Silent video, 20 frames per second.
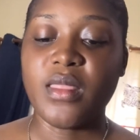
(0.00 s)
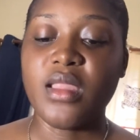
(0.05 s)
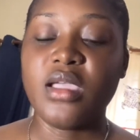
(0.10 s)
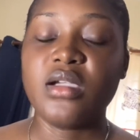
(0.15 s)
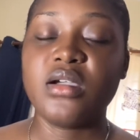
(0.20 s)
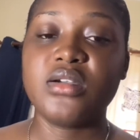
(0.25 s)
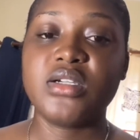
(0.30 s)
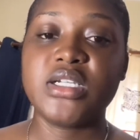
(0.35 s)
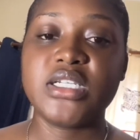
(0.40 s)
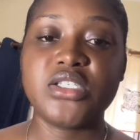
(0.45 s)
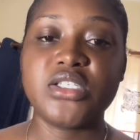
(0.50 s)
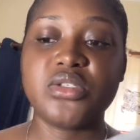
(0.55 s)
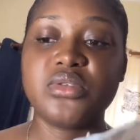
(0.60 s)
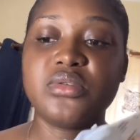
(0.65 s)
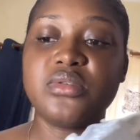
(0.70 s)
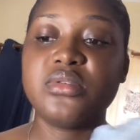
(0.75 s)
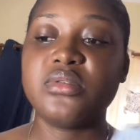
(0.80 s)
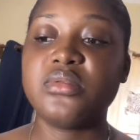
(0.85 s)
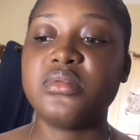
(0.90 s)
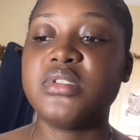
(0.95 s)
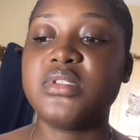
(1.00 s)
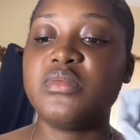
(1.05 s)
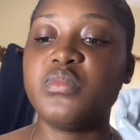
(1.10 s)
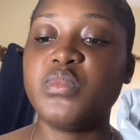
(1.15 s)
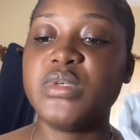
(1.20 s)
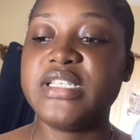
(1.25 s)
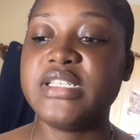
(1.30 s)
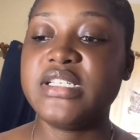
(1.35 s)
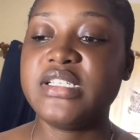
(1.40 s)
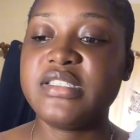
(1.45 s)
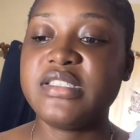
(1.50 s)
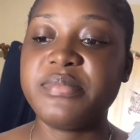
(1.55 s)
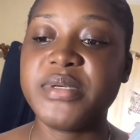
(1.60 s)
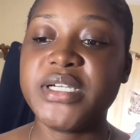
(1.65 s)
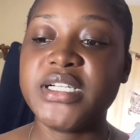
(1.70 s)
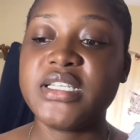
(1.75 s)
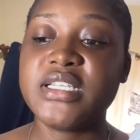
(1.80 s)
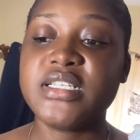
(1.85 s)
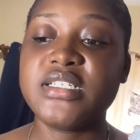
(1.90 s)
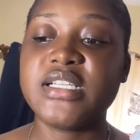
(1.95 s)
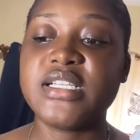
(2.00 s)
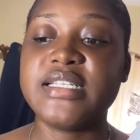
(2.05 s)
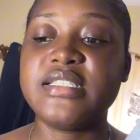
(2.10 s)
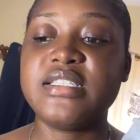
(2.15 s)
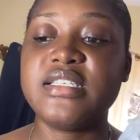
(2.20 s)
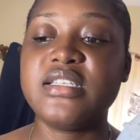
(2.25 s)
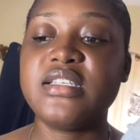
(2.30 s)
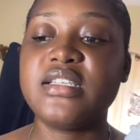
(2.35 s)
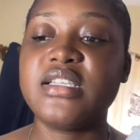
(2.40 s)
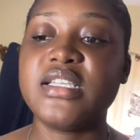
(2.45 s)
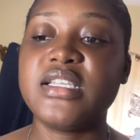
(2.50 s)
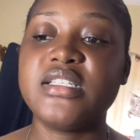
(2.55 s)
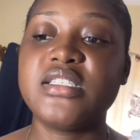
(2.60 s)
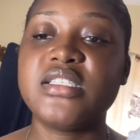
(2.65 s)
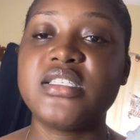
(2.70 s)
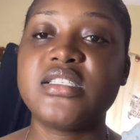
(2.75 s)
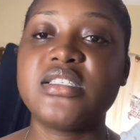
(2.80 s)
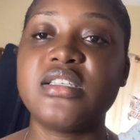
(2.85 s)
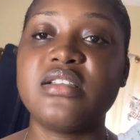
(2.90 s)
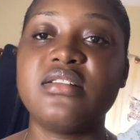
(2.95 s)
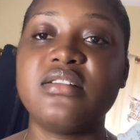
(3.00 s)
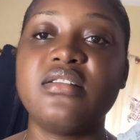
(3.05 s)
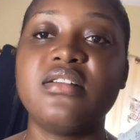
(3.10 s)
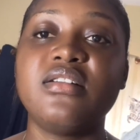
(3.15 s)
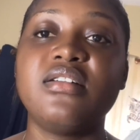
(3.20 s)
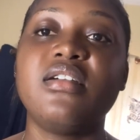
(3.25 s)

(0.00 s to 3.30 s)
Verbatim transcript: Okay, so with this package, I think it's uh,